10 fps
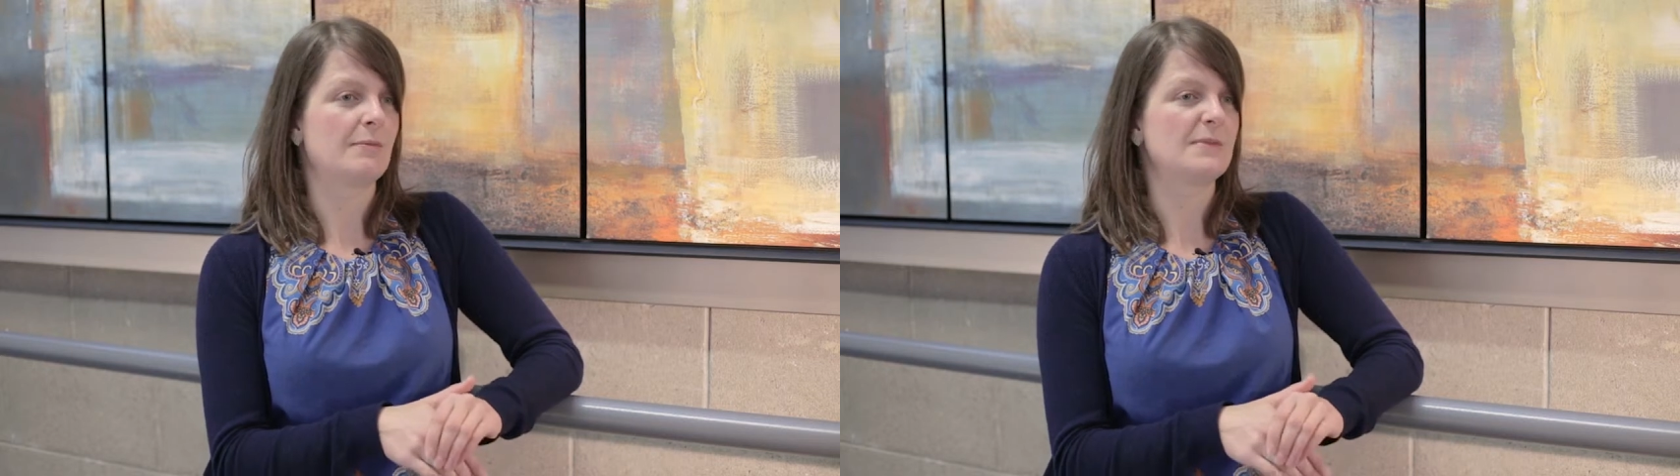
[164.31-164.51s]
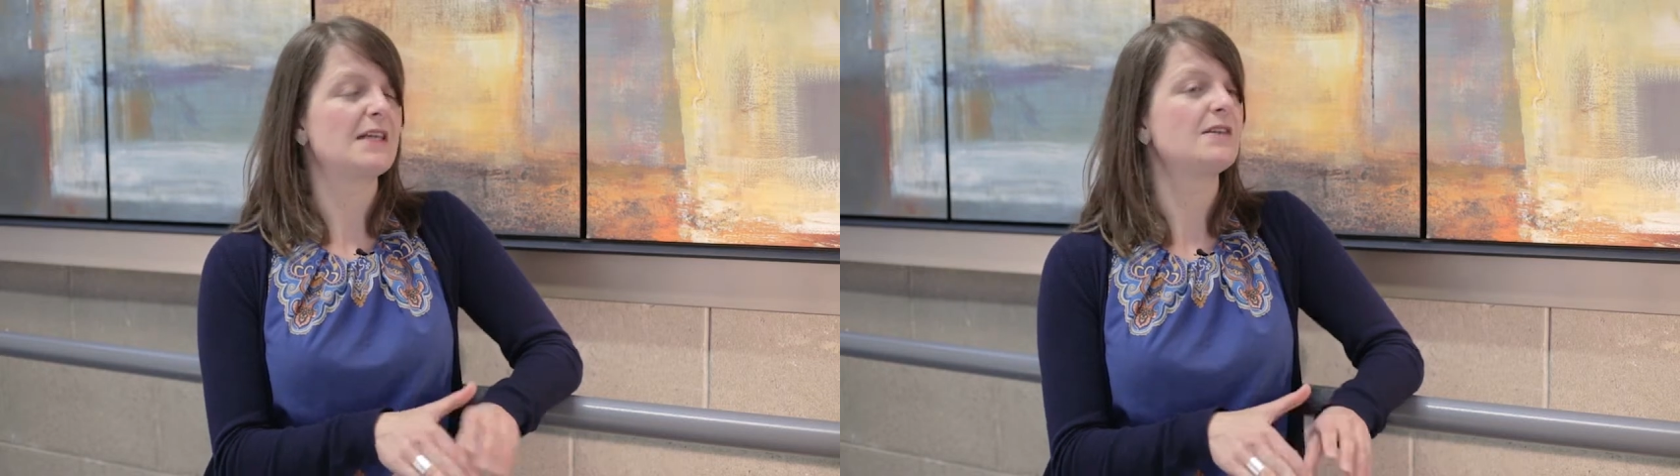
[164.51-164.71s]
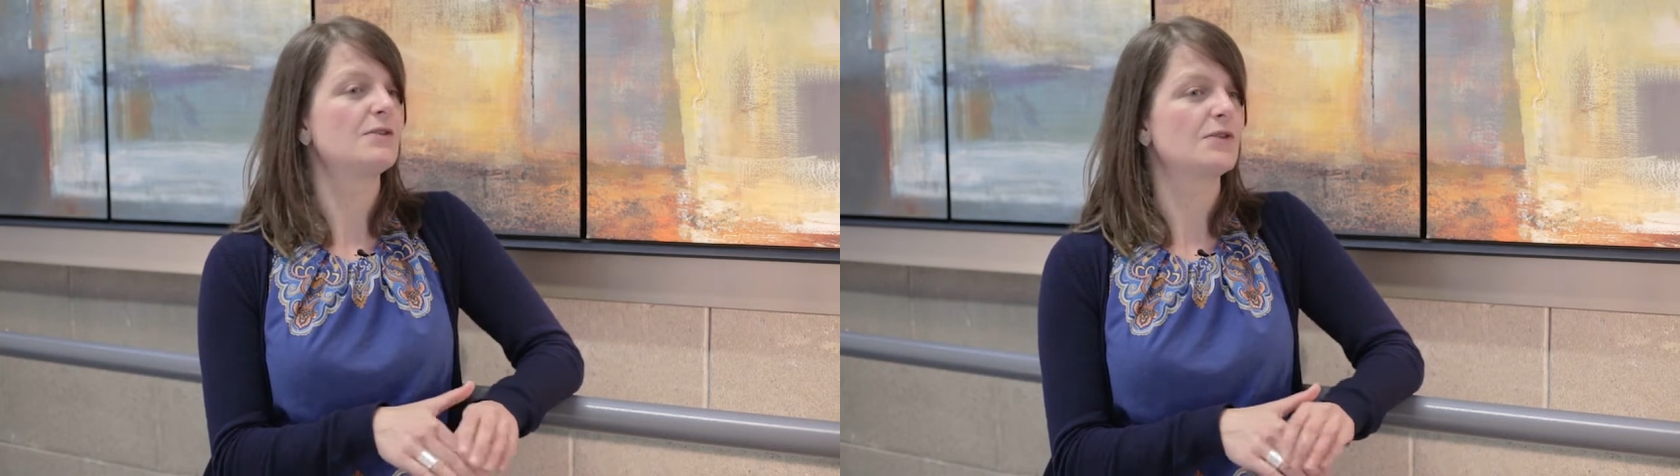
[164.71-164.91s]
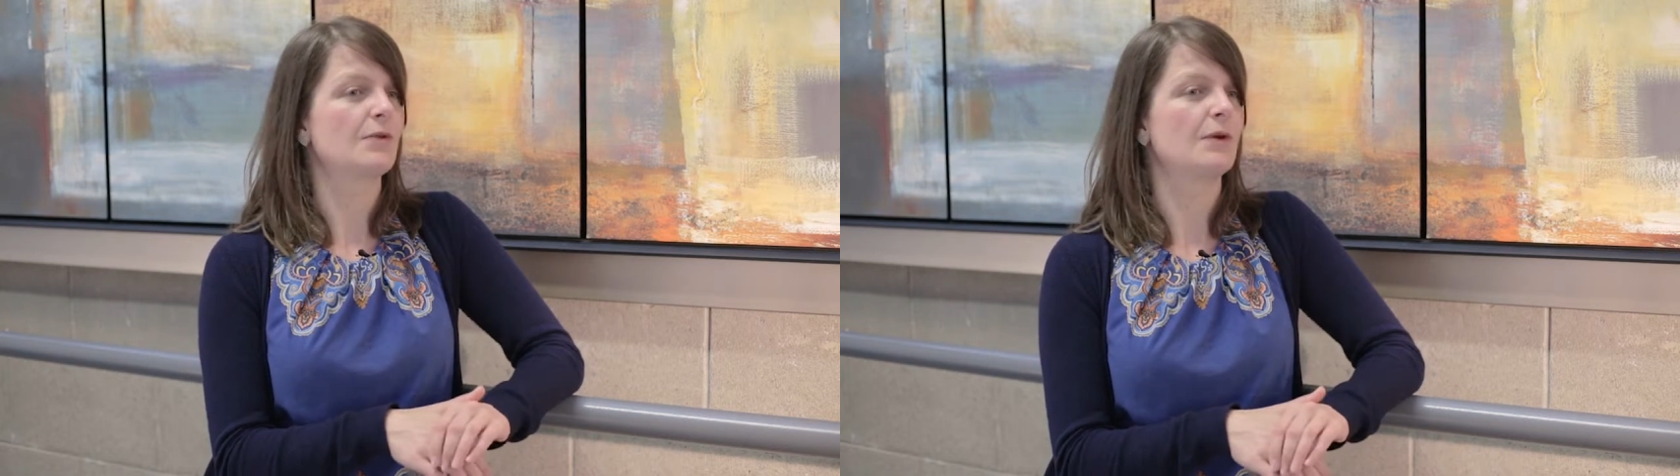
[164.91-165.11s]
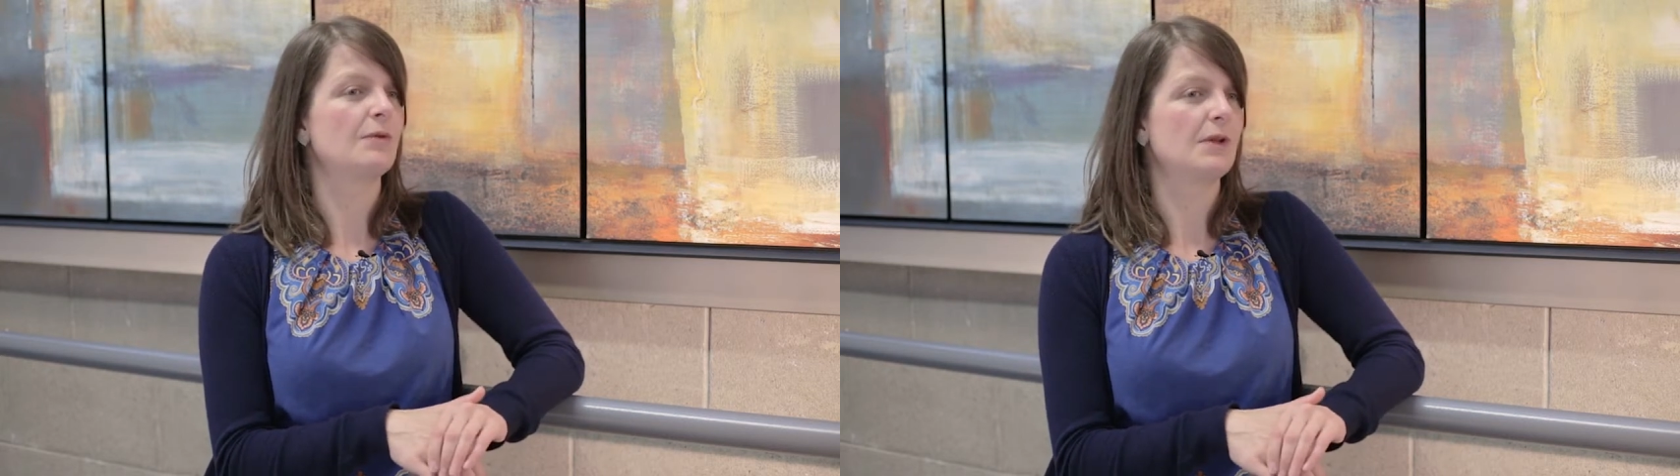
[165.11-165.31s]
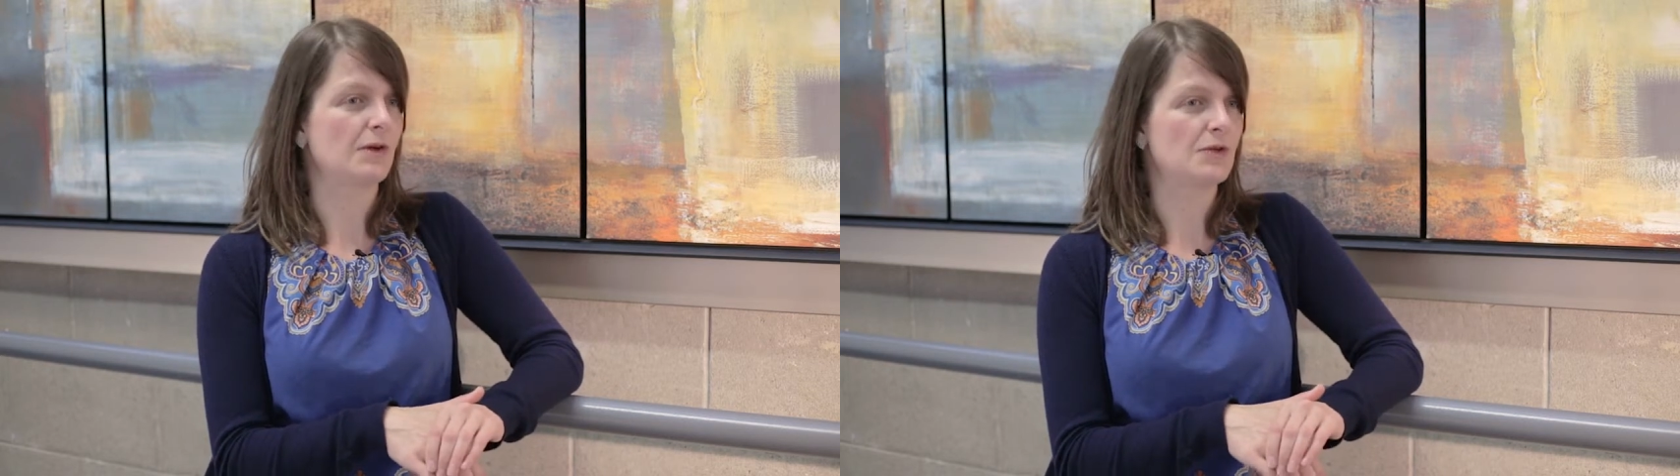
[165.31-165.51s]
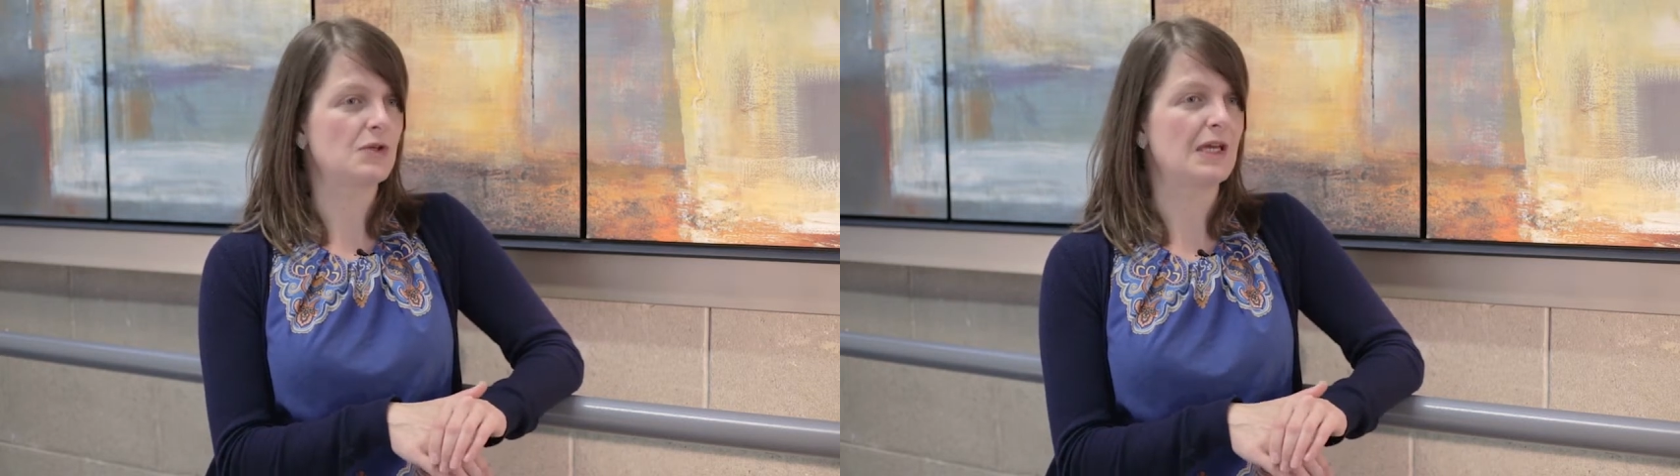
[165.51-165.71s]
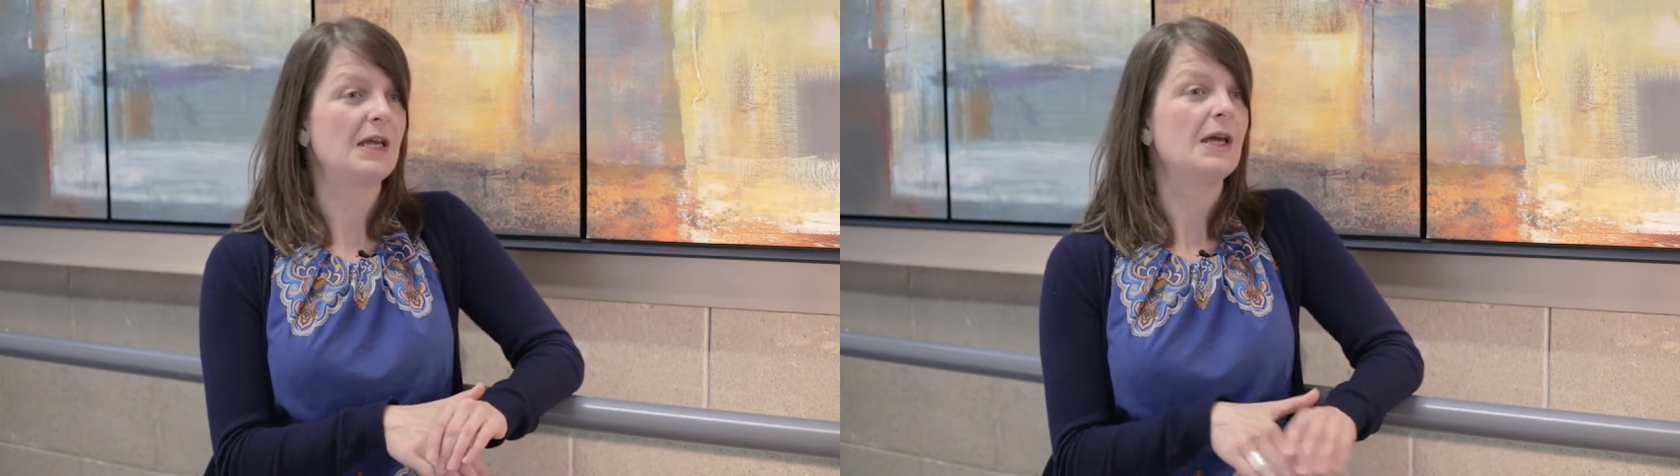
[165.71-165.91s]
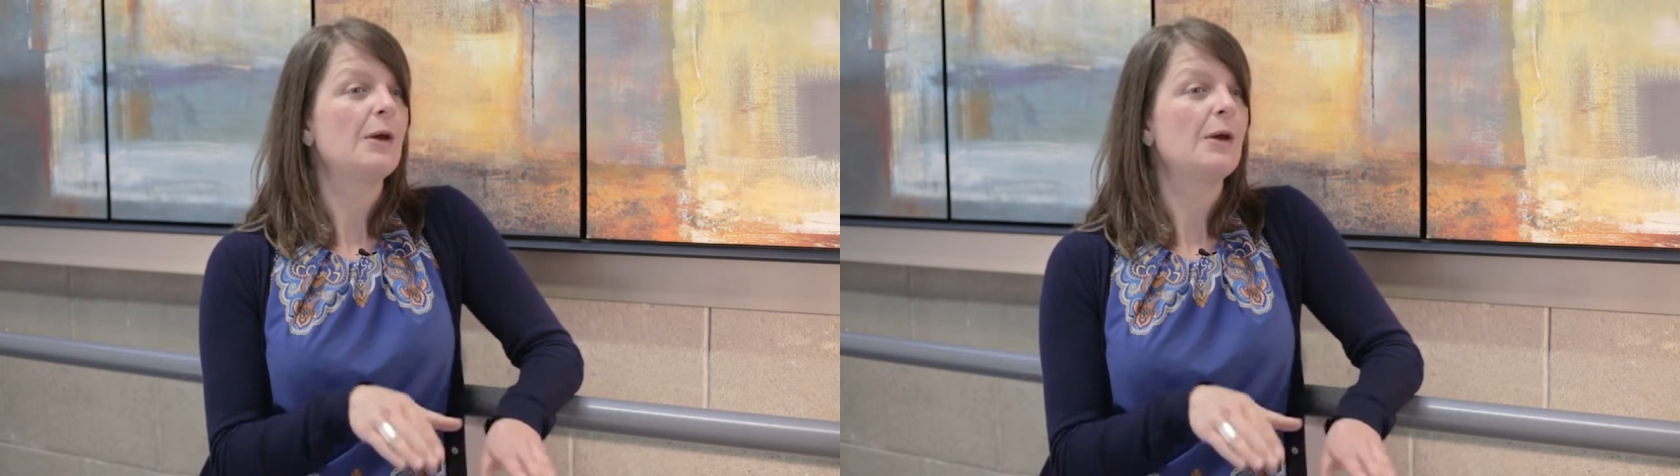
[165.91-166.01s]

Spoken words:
centres throughout the country,